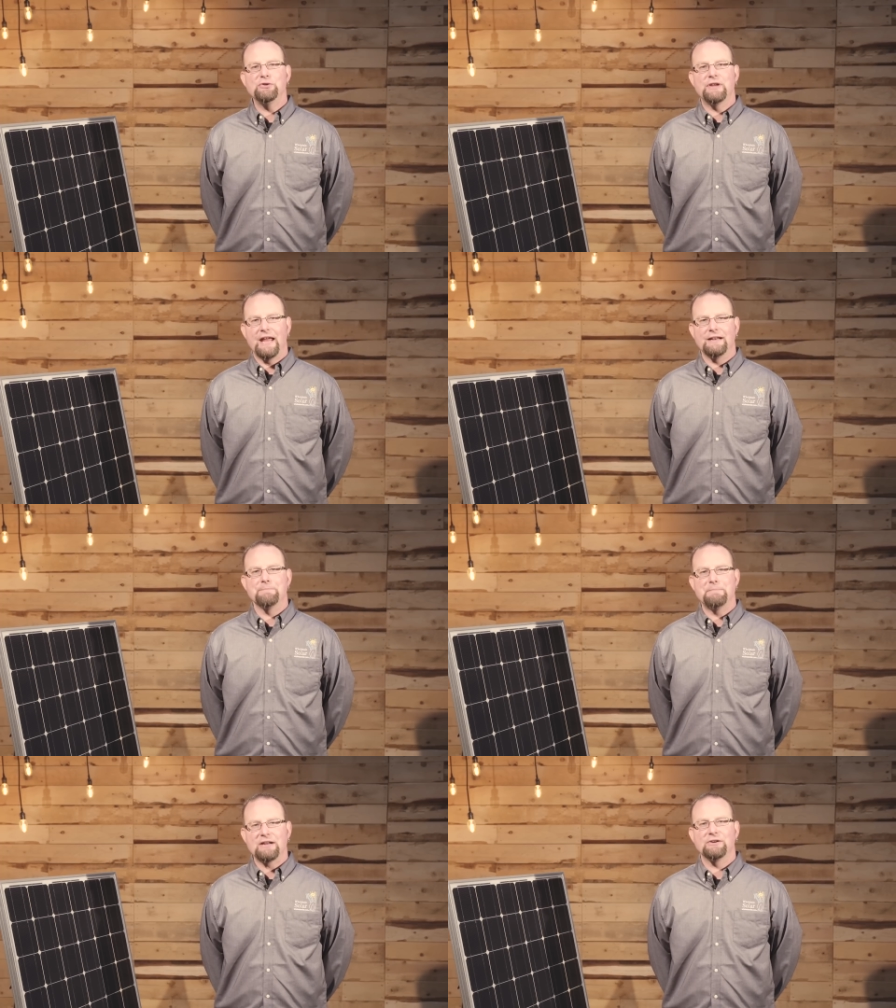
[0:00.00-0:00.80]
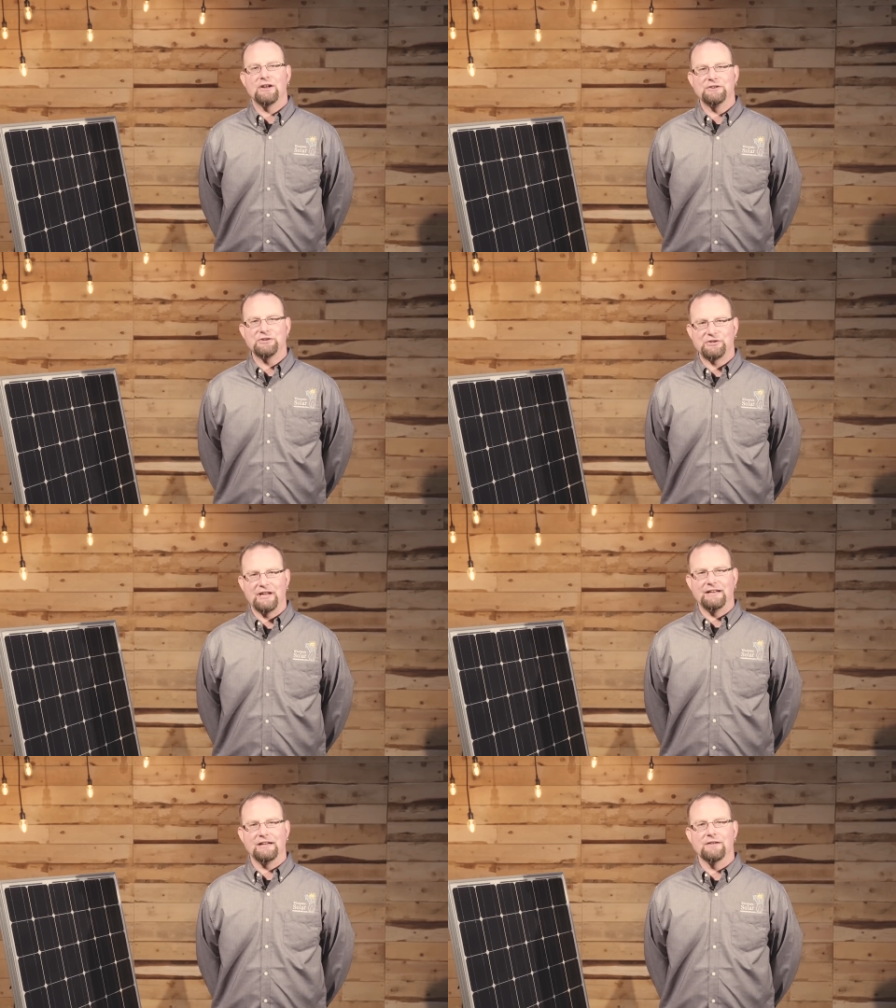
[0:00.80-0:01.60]
you gain a better
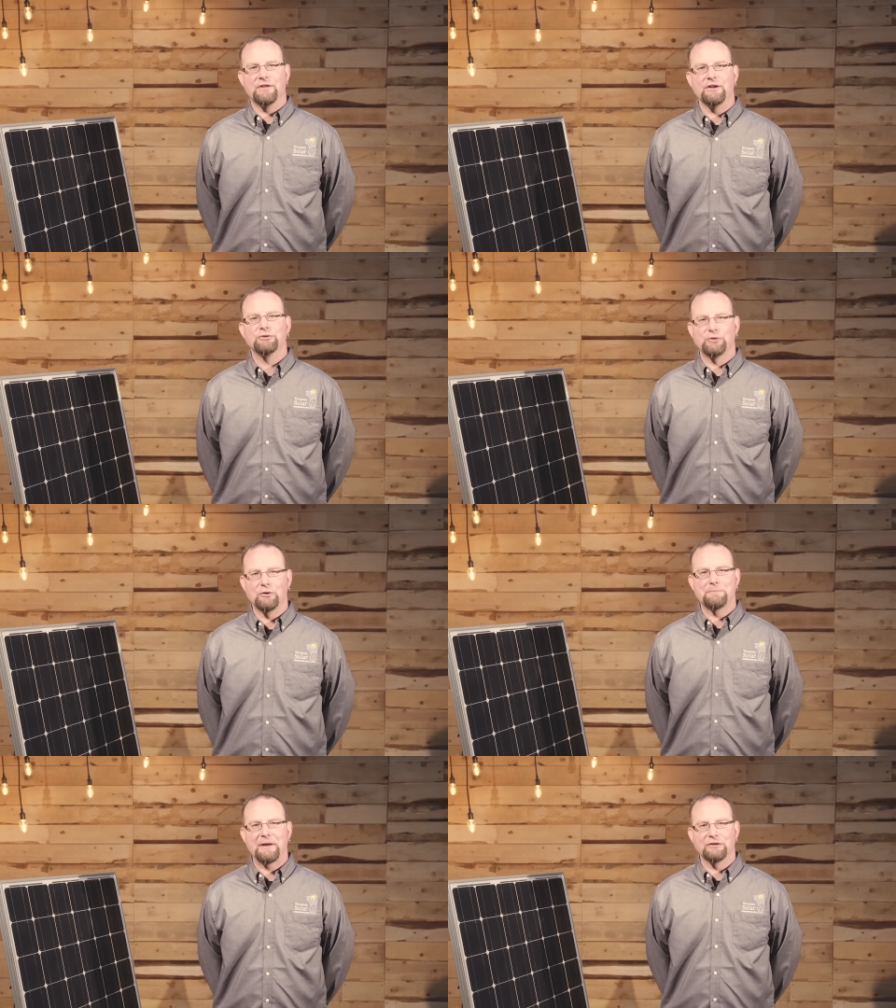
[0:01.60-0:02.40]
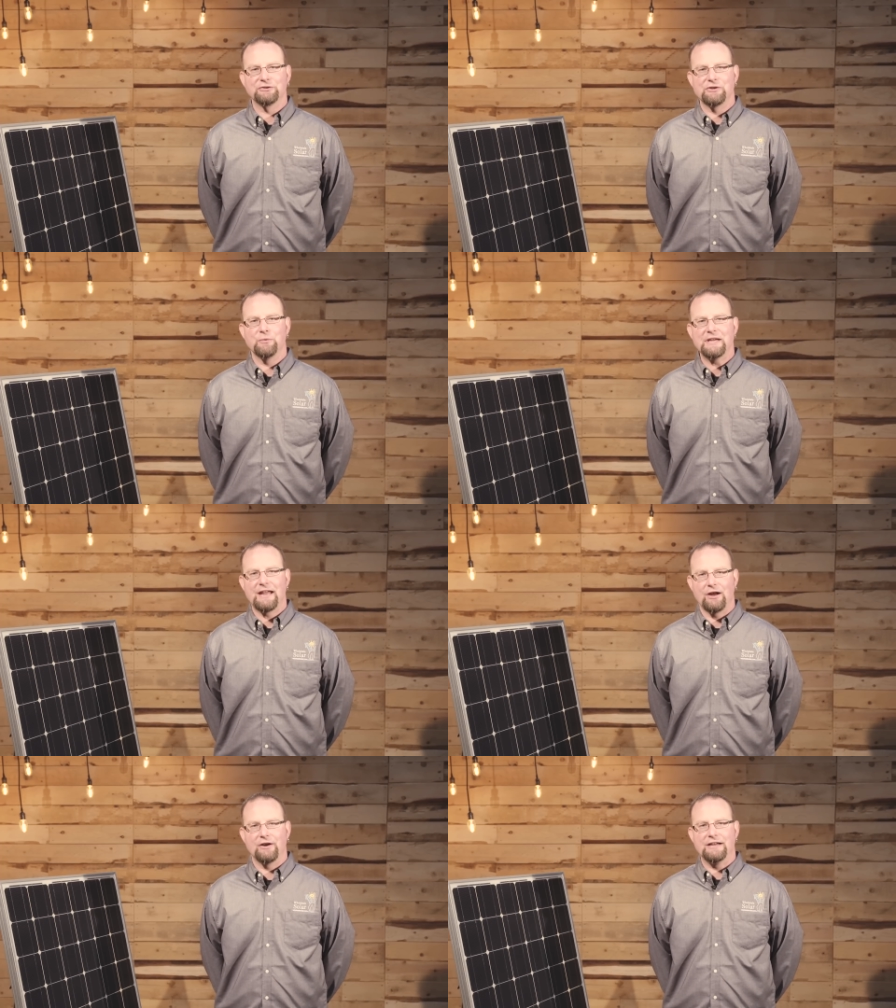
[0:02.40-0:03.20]
understanding of the solar panels that we
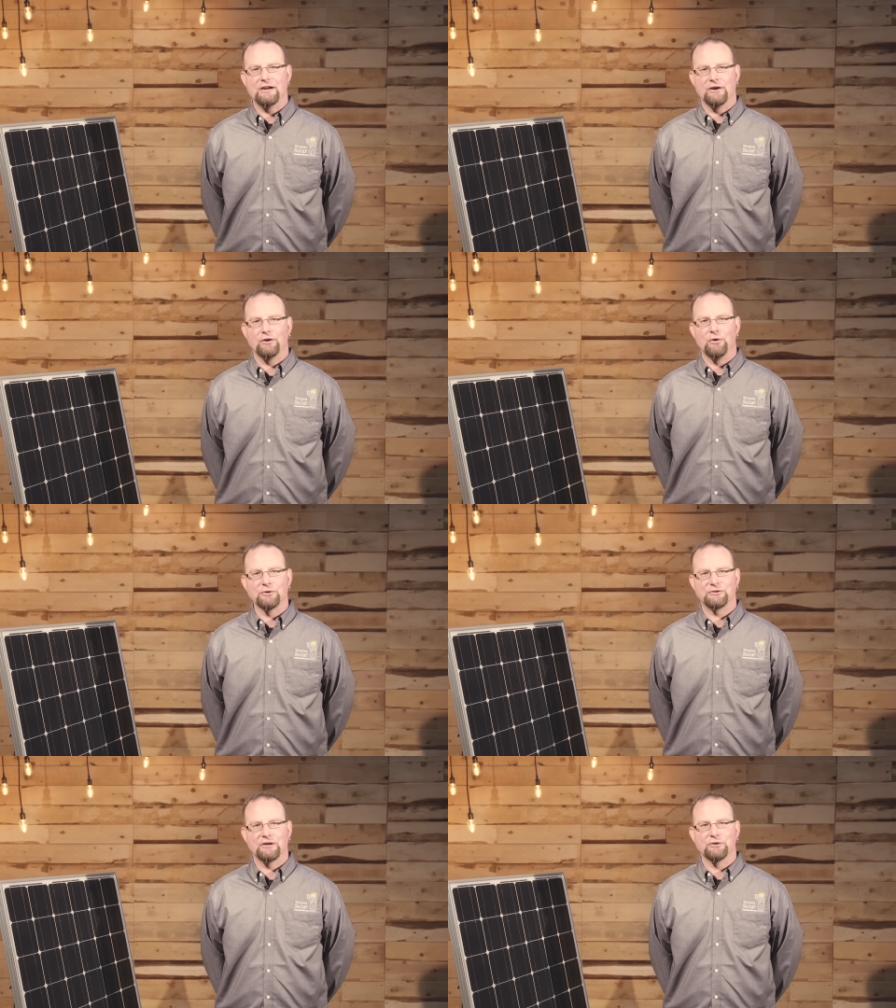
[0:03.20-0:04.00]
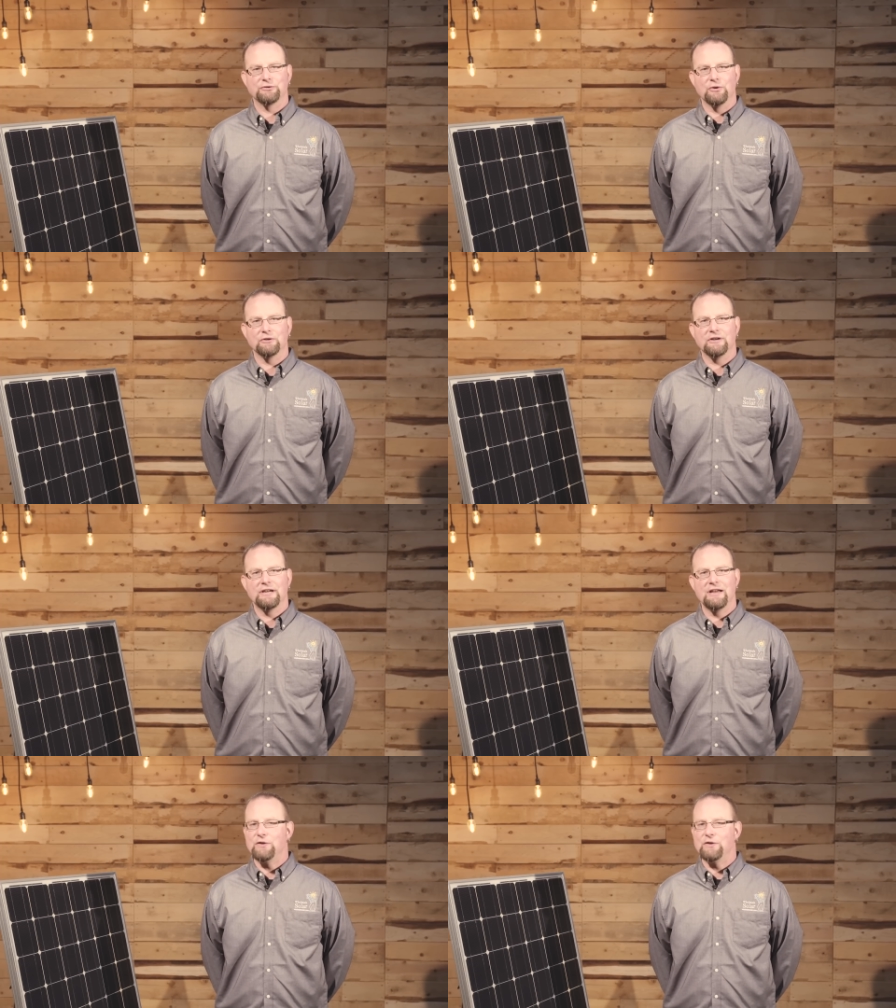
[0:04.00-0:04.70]
carry here at Wholesale Solar.